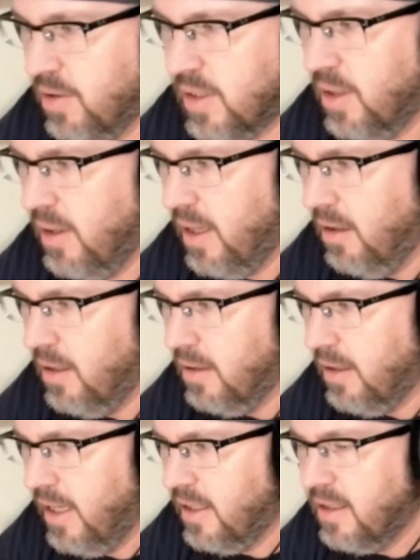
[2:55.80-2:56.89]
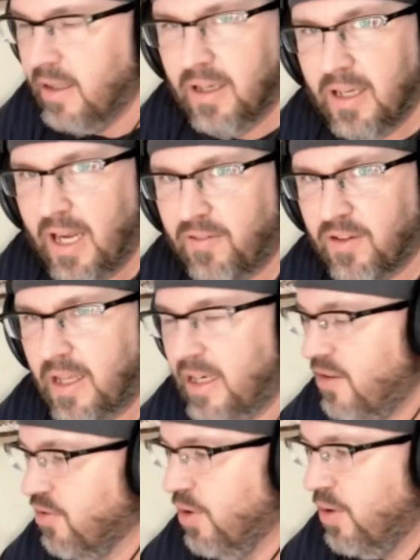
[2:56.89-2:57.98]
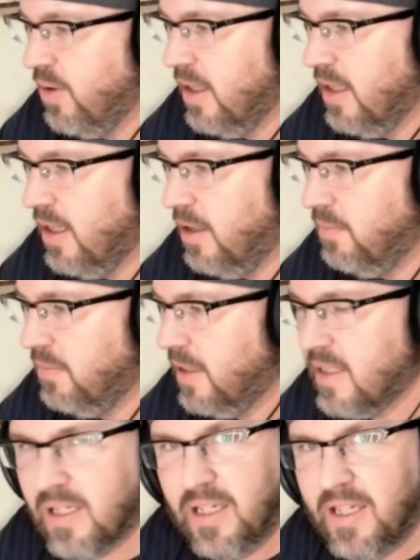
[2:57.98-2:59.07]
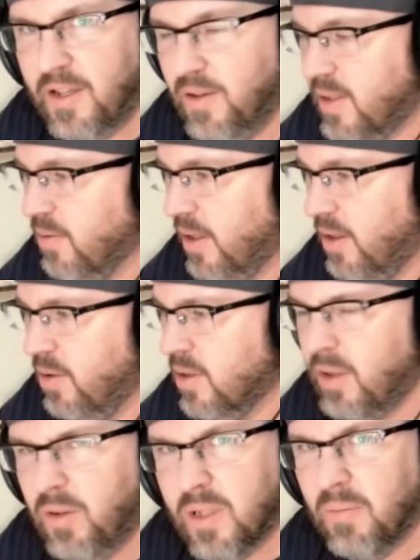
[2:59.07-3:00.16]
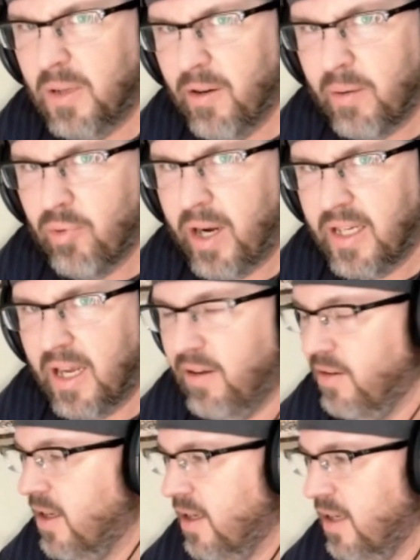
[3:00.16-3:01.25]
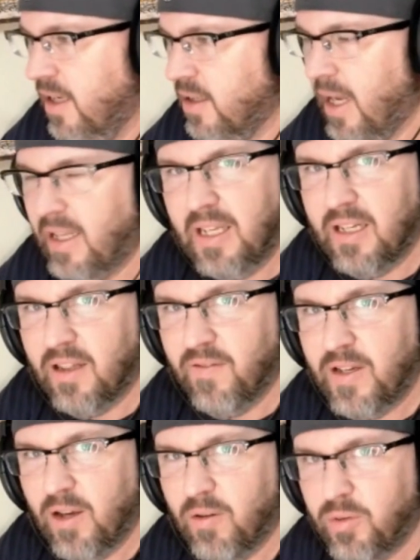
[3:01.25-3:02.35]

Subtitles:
is headed after that intro. Let's continue, see where it goes. I'll do some lyric breakdown at the end of the video. We'll